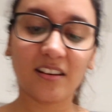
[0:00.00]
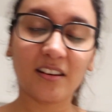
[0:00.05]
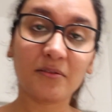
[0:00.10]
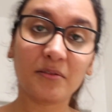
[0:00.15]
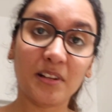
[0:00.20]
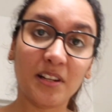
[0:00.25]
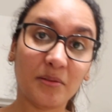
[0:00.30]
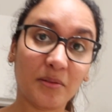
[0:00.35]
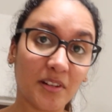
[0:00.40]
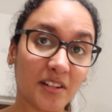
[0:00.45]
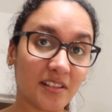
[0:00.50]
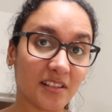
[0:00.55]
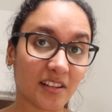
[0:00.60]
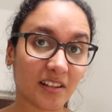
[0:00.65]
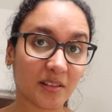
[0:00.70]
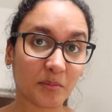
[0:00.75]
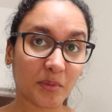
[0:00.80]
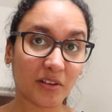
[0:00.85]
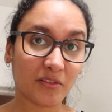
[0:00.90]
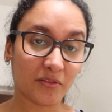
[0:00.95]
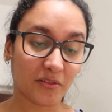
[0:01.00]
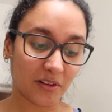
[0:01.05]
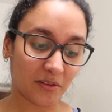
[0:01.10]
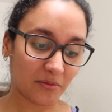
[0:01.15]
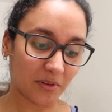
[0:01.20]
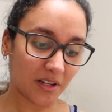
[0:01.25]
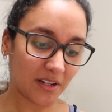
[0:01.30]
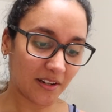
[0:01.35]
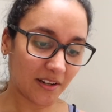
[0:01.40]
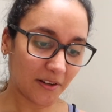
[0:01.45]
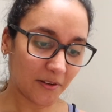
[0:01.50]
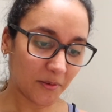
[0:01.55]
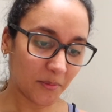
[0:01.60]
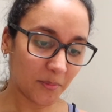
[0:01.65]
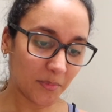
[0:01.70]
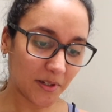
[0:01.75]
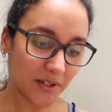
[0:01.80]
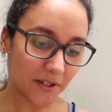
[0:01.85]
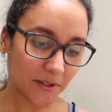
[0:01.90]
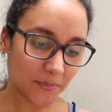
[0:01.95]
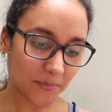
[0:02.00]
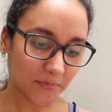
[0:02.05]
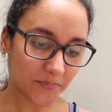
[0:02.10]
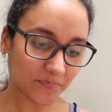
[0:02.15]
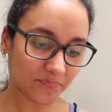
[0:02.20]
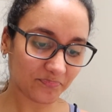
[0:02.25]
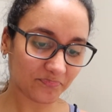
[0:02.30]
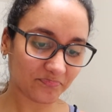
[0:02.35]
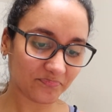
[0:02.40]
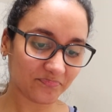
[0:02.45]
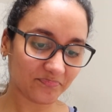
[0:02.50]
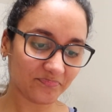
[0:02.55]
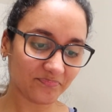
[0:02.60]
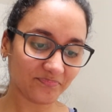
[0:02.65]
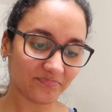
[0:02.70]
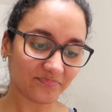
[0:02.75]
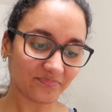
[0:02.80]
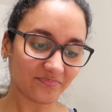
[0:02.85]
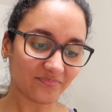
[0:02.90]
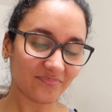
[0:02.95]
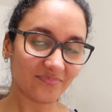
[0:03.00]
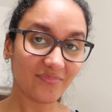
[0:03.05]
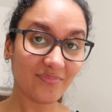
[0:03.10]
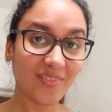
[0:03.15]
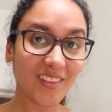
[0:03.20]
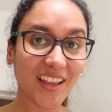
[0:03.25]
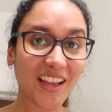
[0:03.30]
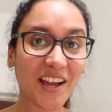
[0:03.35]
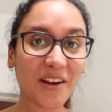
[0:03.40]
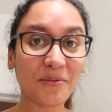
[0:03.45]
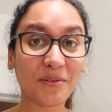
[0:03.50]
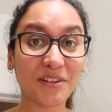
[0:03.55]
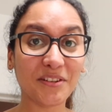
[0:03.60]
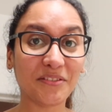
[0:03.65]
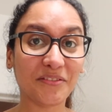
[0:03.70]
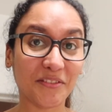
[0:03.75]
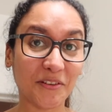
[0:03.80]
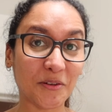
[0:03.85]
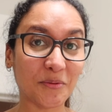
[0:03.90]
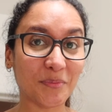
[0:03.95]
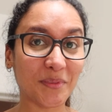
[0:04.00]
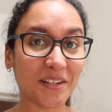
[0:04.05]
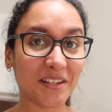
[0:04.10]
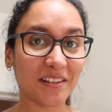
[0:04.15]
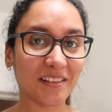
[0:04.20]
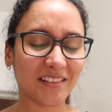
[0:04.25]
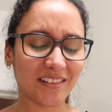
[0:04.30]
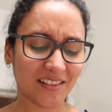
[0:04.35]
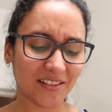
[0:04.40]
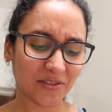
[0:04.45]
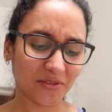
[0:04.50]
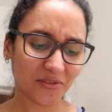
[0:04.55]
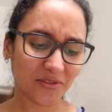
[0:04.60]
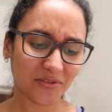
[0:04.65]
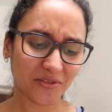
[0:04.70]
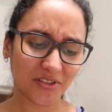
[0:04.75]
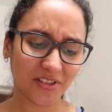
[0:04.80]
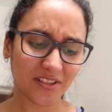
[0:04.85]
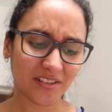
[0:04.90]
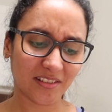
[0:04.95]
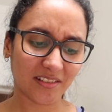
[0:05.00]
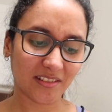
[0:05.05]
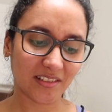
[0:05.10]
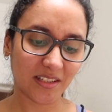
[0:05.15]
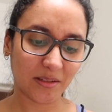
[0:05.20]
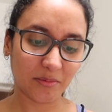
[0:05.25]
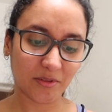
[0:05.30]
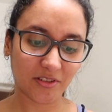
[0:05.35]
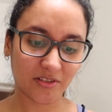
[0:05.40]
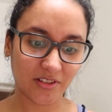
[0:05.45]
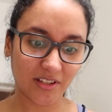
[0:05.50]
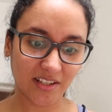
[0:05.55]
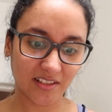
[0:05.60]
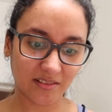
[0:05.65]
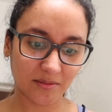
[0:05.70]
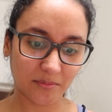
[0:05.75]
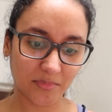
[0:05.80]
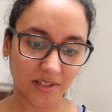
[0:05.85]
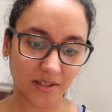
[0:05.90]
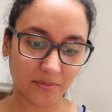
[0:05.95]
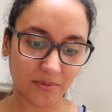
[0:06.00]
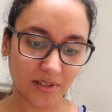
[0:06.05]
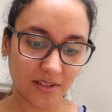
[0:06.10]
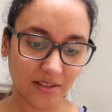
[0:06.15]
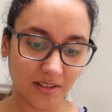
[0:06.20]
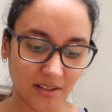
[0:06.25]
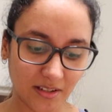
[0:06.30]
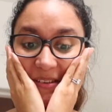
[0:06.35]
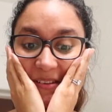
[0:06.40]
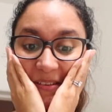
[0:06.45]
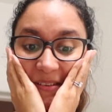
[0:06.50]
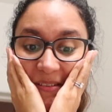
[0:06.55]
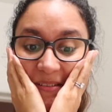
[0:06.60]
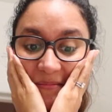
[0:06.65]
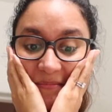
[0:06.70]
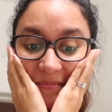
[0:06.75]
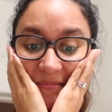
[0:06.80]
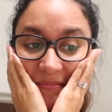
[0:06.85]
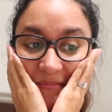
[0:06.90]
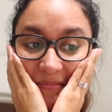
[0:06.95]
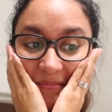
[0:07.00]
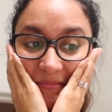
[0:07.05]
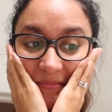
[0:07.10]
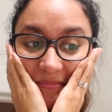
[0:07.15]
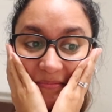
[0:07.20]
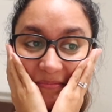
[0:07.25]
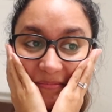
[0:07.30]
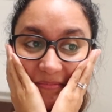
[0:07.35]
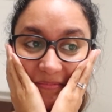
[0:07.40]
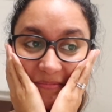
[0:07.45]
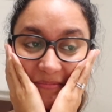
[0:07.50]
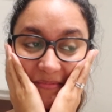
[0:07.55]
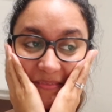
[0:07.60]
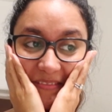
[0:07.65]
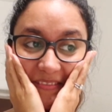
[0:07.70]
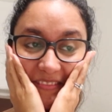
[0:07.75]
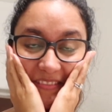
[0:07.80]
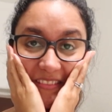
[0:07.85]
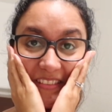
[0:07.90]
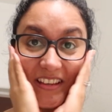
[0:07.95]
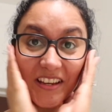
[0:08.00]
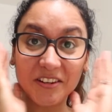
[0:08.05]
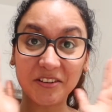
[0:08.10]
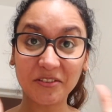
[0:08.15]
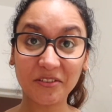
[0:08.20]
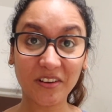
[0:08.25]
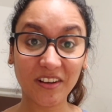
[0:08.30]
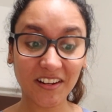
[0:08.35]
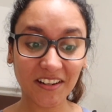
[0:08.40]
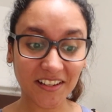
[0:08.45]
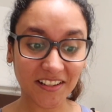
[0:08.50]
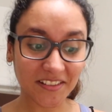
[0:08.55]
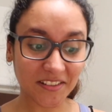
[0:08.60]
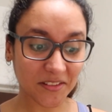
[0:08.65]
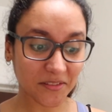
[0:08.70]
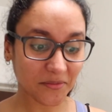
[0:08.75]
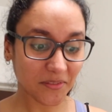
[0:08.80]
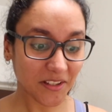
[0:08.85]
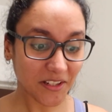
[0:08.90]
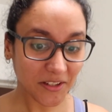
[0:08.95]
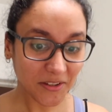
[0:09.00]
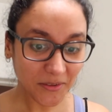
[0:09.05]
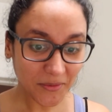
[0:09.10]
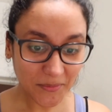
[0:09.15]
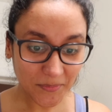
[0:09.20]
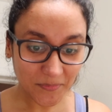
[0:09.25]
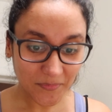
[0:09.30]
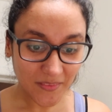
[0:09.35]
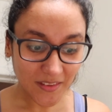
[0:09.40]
I really want to text my friend right now but I want to film it and also she's asleep because she has a baby. Um, I don't know how to end this video.